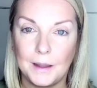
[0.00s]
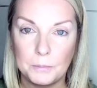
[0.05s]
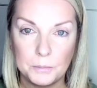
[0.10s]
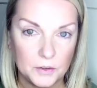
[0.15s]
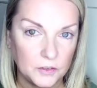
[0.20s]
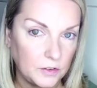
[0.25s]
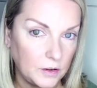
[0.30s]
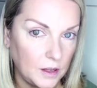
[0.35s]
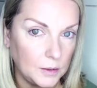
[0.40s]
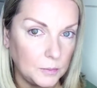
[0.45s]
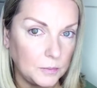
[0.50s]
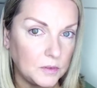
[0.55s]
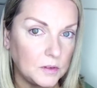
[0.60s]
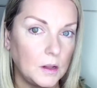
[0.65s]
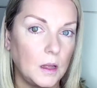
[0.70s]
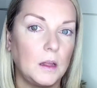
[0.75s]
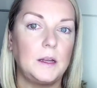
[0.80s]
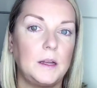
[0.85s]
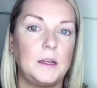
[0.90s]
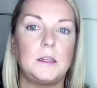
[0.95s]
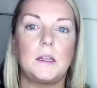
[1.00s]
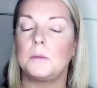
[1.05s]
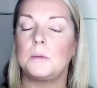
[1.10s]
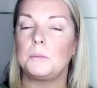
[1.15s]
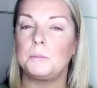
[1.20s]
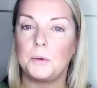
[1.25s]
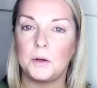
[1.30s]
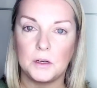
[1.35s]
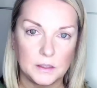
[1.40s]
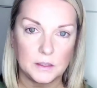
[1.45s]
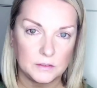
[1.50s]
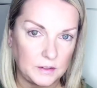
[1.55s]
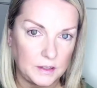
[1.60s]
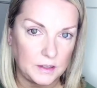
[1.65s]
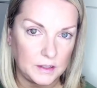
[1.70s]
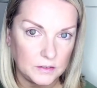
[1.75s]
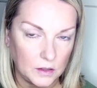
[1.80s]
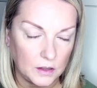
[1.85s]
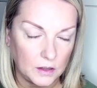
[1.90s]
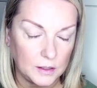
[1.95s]
Amber times 9 and
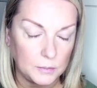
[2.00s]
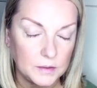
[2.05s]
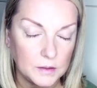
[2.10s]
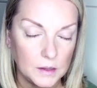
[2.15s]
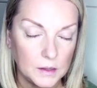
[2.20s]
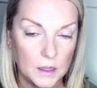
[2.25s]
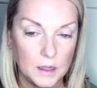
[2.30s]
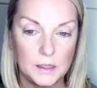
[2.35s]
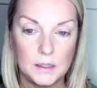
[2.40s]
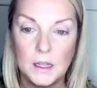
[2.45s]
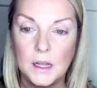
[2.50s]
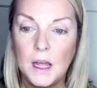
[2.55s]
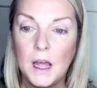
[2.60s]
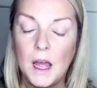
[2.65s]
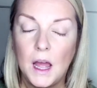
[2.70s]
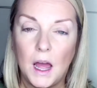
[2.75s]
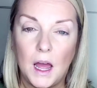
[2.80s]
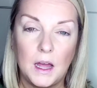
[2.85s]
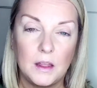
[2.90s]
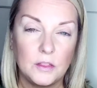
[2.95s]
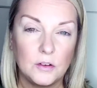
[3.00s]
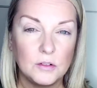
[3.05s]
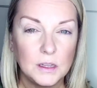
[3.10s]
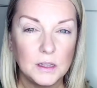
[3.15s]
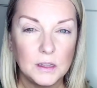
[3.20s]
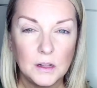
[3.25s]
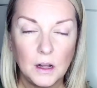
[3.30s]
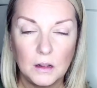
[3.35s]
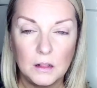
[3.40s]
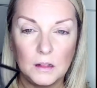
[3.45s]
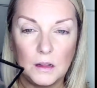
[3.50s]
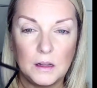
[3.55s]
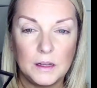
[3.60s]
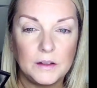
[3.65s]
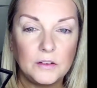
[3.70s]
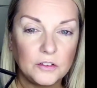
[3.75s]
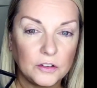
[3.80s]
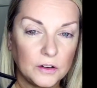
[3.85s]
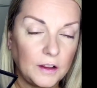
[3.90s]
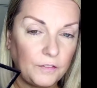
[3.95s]
Burgundy times 9, and they're a lot
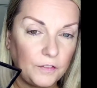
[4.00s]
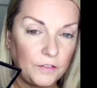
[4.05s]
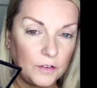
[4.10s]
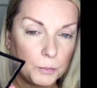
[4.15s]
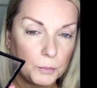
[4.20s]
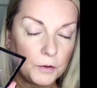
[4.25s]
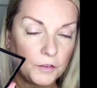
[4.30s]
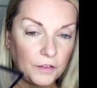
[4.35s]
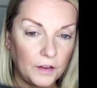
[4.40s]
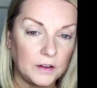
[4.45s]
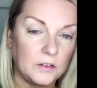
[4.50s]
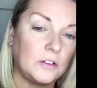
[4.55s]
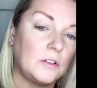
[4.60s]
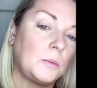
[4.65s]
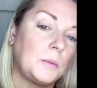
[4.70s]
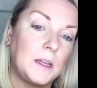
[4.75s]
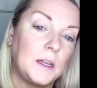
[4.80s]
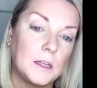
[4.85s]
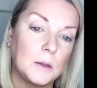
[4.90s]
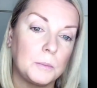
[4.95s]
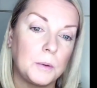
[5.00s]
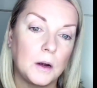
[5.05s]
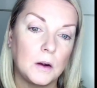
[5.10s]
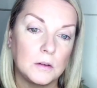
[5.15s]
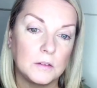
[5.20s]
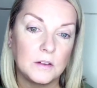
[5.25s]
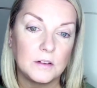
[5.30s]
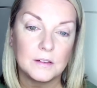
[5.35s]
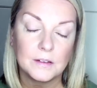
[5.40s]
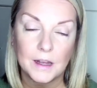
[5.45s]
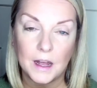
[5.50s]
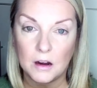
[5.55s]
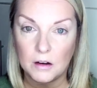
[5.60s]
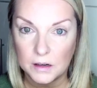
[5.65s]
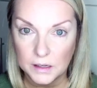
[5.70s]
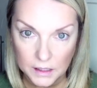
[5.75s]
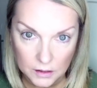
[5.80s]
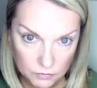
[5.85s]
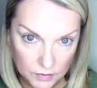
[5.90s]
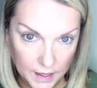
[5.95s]
lighter if you're a professional makeup artist
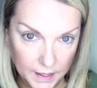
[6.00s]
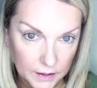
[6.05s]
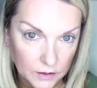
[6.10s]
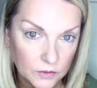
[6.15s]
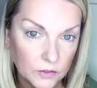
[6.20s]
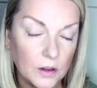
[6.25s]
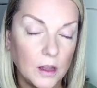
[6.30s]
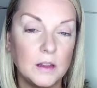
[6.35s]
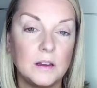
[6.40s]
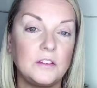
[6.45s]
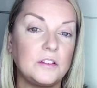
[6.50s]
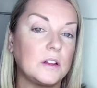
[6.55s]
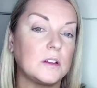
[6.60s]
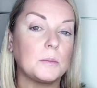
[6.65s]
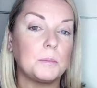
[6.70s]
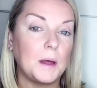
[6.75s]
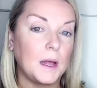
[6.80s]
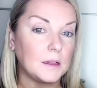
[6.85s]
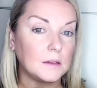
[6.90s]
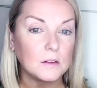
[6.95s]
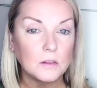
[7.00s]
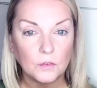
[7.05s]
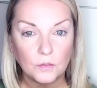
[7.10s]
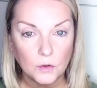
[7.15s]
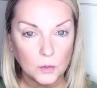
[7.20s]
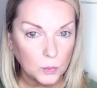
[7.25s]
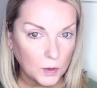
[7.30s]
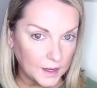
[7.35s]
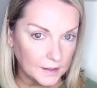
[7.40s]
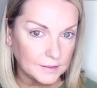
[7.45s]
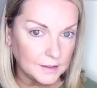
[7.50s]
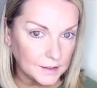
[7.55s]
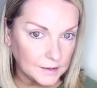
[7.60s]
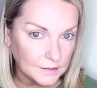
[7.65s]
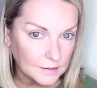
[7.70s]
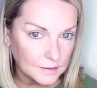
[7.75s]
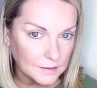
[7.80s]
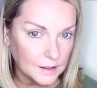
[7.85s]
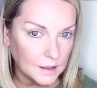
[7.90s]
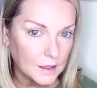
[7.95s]
carrying around eyeshadow palettes for
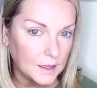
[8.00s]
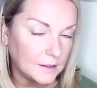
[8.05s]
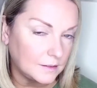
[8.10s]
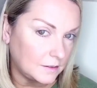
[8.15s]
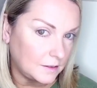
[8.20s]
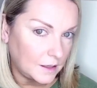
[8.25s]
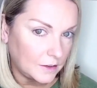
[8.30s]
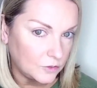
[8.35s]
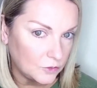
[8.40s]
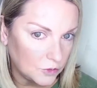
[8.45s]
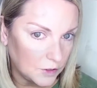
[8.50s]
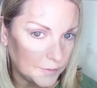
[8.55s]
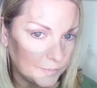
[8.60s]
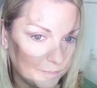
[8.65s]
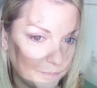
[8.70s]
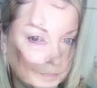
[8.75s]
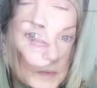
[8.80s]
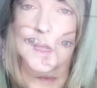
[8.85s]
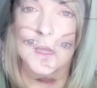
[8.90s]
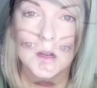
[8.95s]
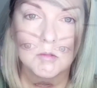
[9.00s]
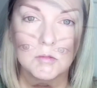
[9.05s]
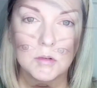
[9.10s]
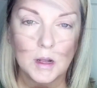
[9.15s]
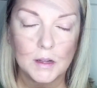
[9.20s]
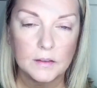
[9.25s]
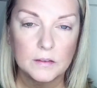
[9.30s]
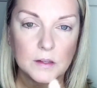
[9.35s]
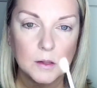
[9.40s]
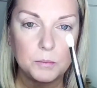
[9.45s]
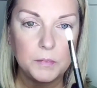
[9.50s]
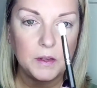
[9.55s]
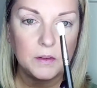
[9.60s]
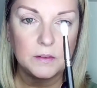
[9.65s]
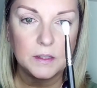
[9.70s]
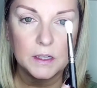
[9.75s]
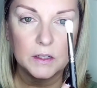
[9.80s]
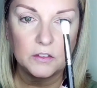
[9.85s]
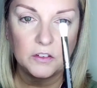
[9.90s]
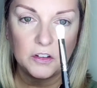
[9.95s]
weddings, etc. Right, so I'm
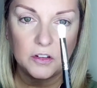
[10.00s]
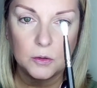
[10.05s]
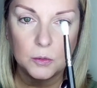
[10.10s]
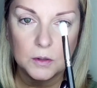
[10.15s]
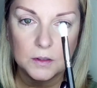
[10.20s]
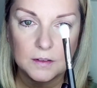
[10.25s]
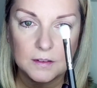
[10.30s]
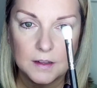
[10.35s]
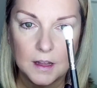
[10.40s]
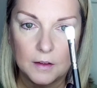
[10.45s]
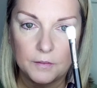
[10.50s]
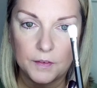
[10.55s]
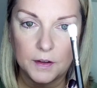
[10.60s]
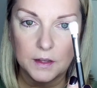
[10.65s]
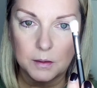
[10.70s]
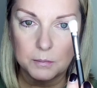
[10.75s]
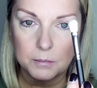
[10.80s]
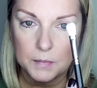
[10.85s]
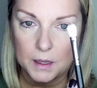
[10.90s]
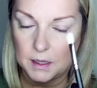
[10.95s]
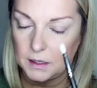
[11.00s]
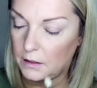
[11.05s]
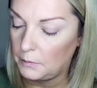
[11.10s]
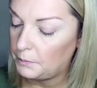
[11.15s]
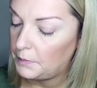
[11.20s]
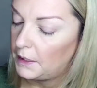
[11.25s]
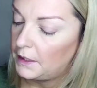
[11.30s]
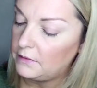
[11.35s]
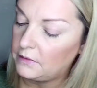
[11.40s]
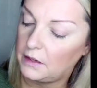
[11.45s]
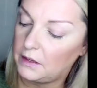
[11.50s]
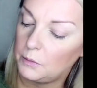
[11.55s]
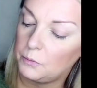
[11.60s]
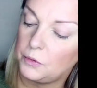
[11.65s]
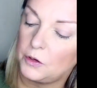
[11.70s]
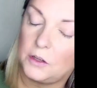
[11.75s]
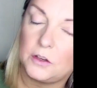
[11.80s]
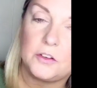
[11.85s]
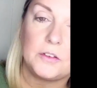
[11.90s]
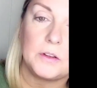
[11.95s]
using a 217 MAC blending
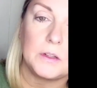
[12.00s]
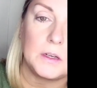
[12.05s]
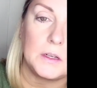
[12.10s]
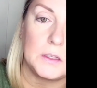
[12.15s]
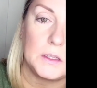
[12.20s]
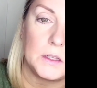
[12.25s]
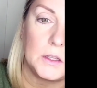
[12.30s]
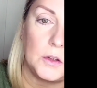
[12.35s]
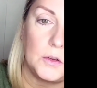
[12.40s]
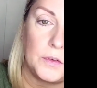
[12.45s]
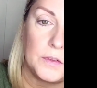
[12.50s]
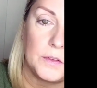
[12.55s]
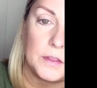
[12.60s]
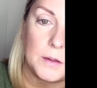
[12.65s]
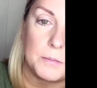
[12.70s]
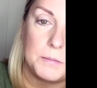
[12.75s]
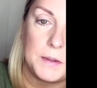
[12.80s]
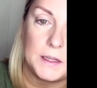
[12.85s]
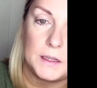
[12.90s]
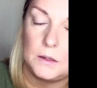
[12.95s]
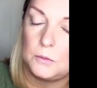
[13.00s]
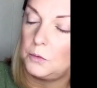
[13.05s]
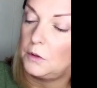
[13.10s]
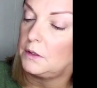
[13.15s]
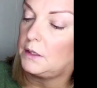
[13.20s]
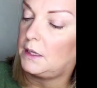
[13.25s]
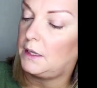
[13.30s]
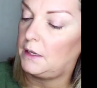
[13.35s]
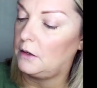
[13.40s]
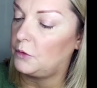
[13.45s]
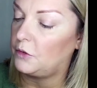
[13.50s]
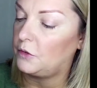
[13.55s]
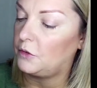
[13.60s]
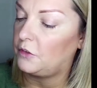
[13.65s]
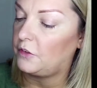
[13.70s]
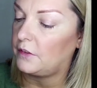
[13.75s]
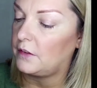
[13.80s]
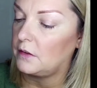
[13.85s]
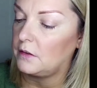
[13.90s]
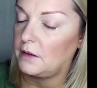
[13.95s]
brush. I'm going to go for the middle one here,
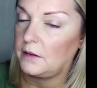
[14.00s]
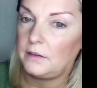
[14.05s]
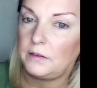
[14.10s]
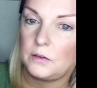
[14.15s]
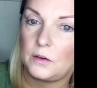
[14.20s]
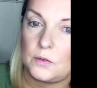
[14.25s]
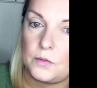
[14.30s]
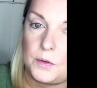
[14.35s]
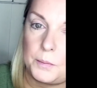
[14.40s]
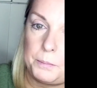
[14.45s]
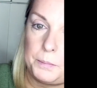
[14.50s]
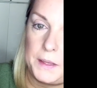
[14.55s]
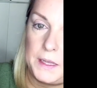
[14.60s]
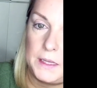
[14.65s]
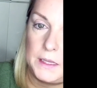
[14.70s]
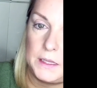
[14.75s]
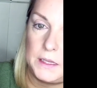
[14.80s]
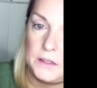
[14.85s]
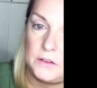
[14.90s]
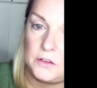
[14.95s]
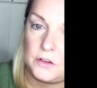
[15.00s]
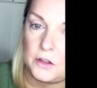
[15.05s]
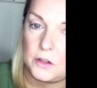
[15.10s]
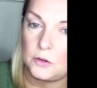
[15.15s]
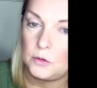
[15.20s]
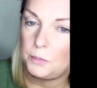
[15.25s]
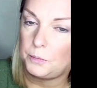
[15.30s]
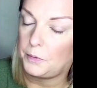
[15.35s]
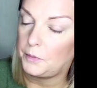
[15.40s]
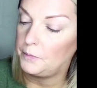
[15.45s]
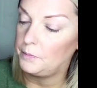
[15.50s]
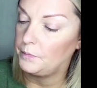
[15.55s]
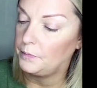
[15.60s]
which is a nice sort of a pinky taupe.